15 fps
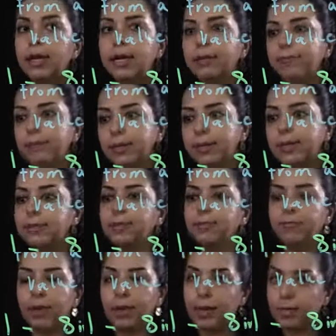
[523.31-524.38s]
and we need the
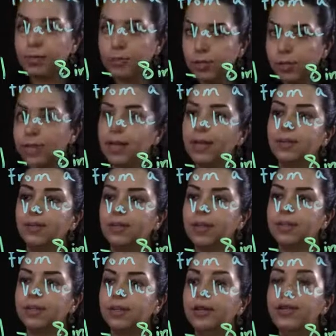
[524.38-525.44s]
financial
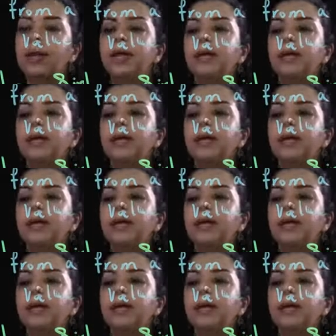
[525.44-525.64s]
calculator.